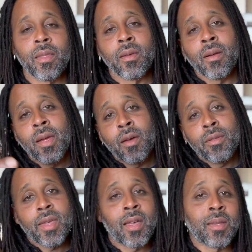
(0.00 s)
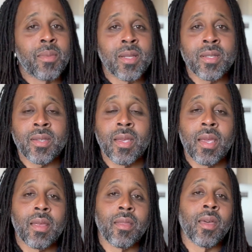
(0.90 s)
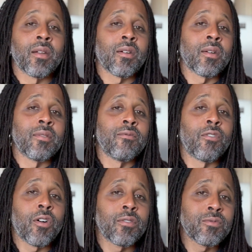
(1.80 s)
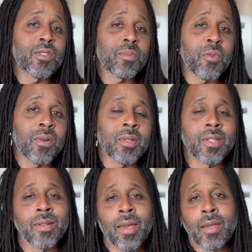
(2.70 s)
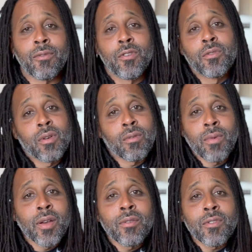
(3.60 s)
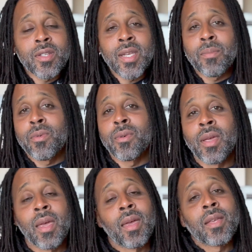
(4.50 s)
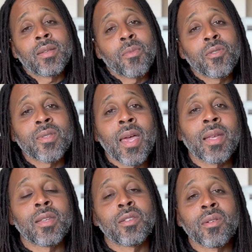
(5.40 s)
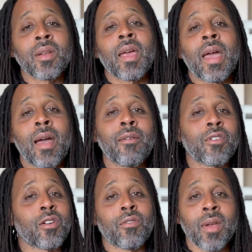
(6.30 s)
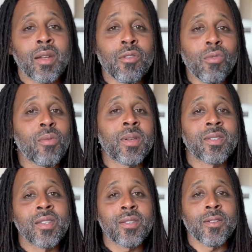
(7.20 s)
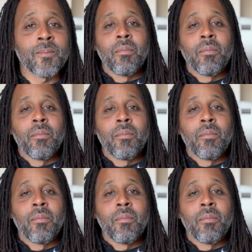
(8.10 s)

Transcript: There are health elements that are involved with sports. Like if you are a runner, for example, it's most likely you're going to have a great aerobic system.